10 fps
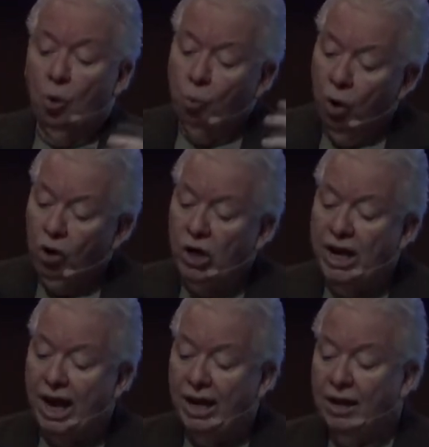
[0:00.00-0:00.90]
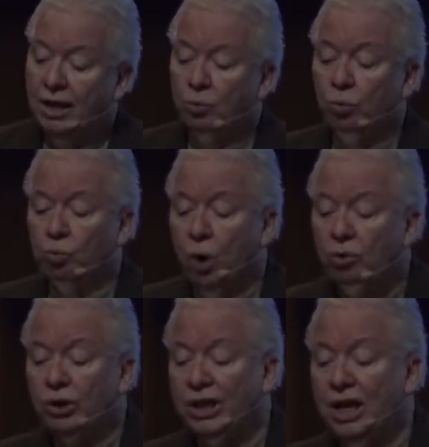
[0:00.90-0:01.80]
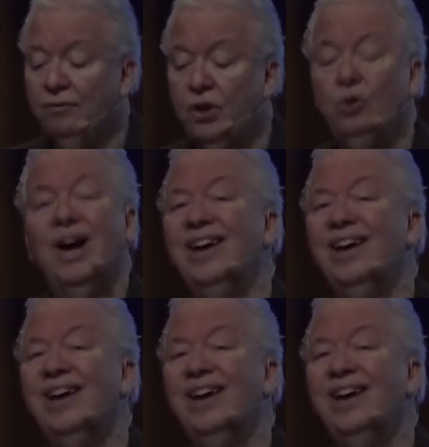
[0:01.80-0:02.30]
worrying won't give you